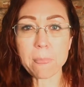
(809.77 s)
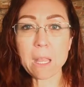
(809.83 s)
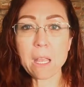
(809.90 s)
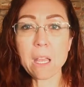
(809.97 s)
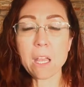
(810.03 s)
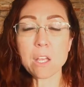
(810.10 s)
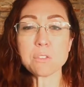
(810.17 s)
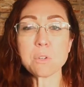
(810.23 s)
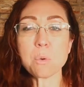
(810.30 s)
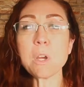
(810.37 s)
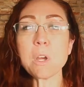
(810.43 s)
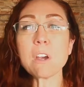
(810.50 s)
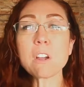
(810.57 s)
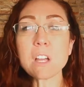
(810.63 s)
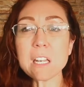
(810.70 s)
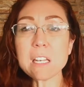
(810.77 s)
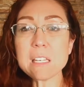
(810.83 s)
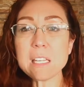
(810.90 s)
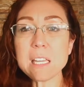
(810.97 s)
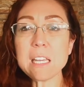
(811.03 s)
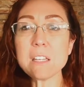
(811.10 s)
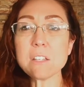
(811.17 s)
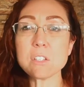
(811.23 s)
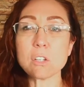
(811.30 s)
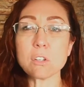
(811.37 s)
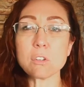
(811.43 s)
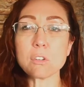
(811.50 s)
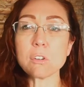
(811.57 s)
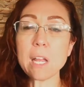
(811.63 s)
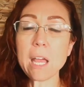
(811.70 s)
And so we are going to need to
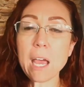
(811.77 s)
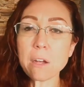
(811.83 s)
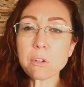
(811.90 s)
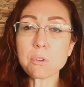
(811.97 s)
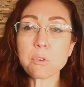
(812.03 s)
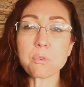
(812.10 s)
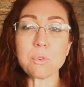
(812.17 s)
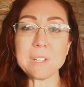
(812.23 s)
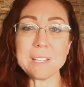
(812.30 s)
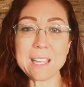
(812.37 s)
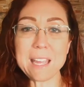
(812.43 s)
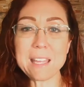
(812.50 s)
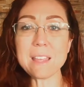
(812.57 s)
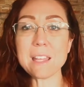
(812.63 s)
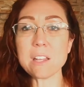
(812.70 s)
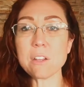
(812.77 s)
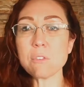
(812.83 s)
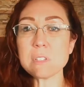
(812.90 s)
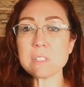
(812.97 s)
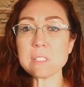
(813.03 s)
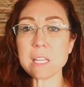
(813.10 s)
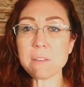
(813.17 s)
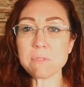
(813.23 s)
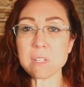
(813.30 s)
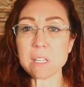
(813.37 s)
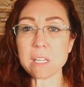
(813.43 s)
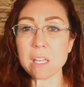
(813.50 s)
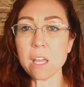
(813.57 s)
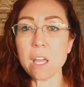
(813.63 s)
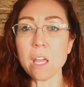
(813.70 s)
learn how to create that inner
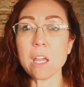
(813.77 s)
safety,